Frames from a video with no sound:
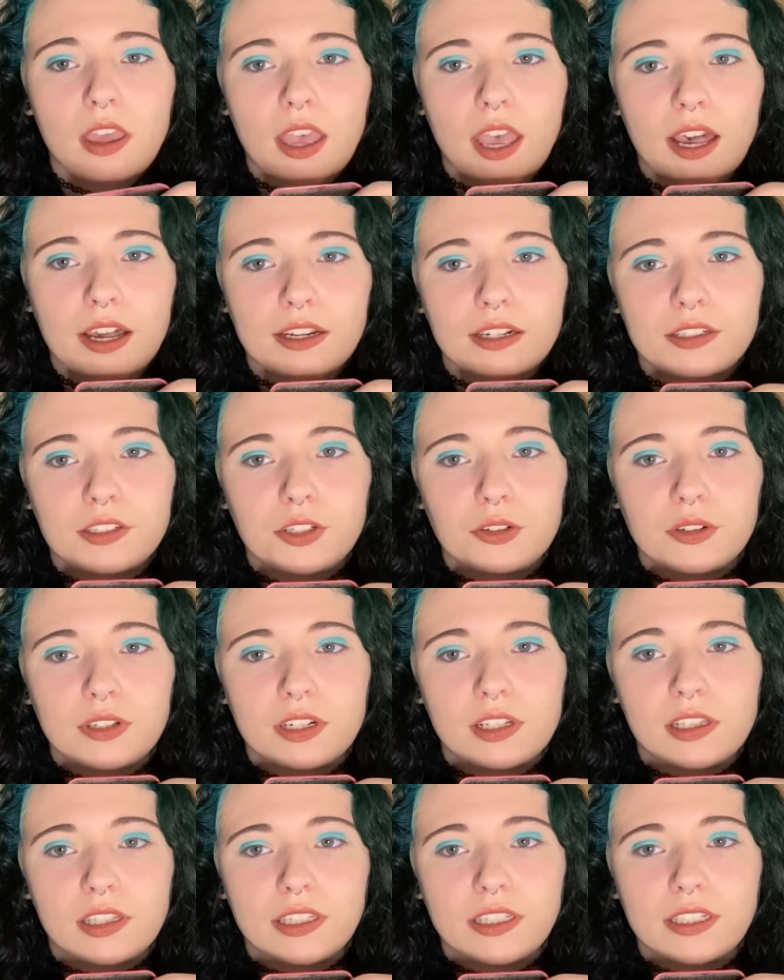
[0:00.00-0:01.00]
and you could
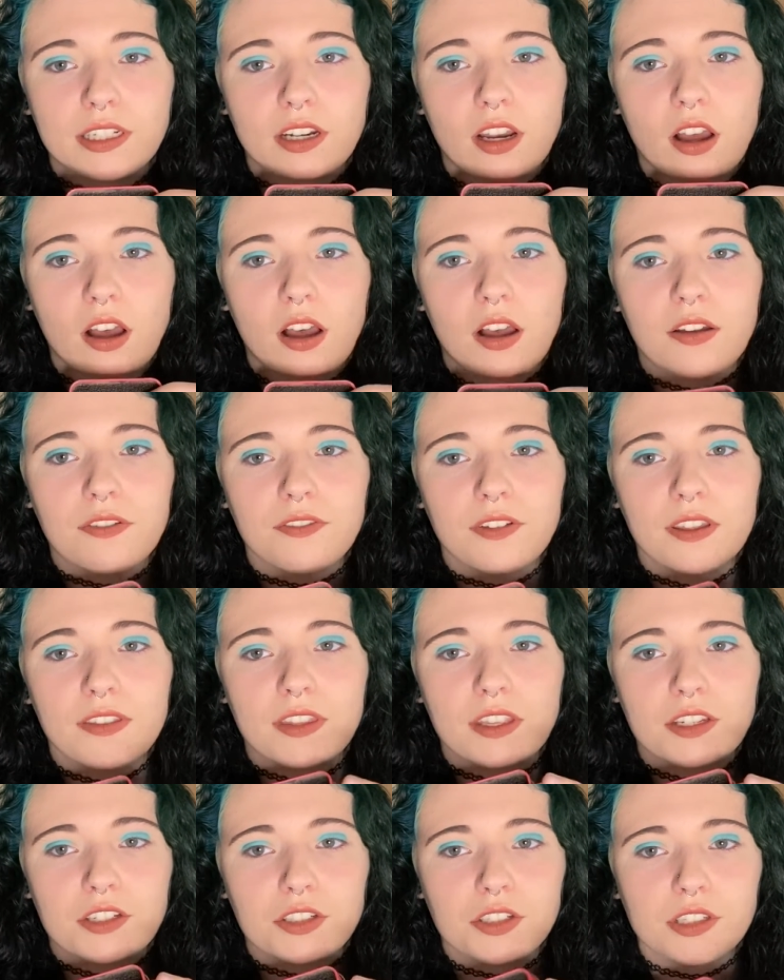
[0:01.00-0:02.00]
clean it off and
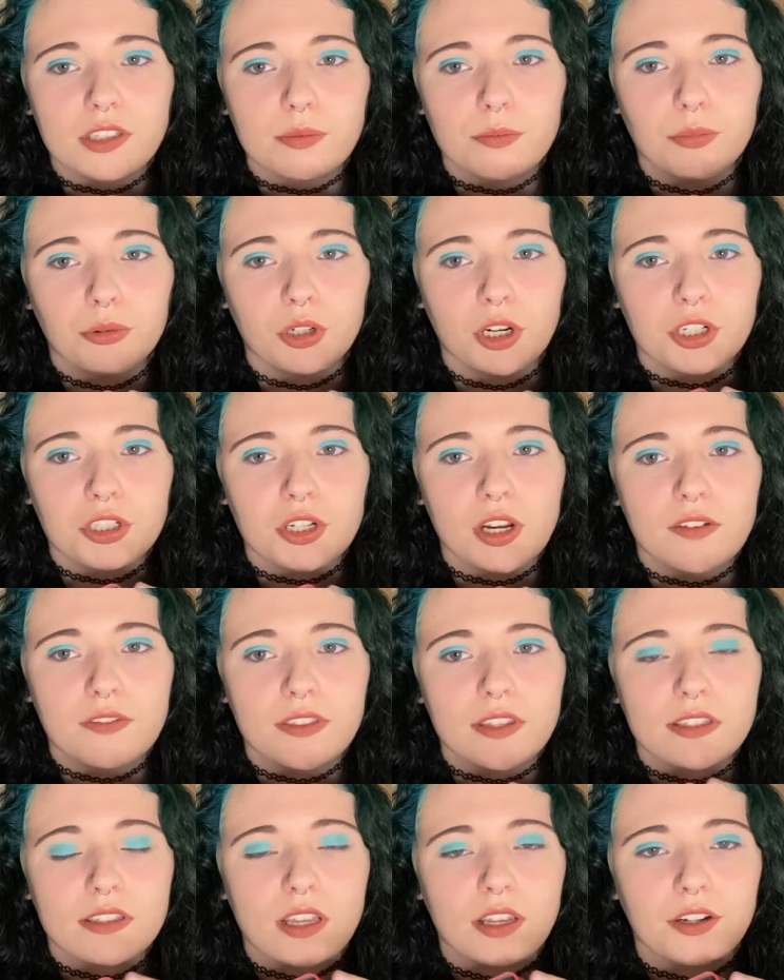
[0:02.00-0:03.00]
then just brush off the
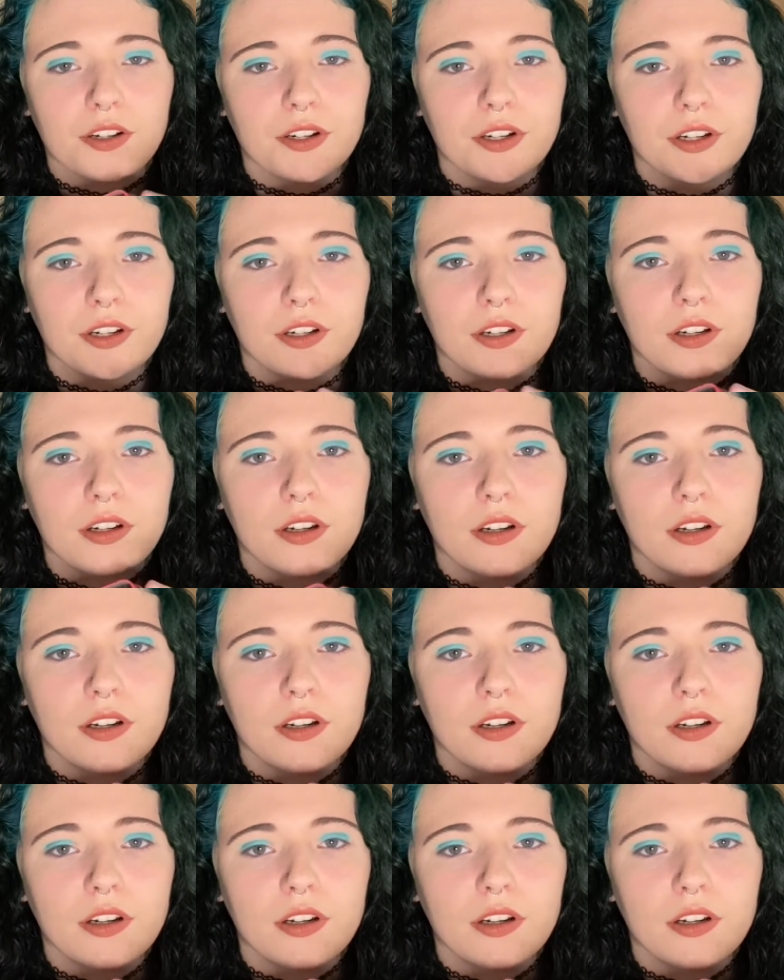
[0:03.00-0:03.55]
center,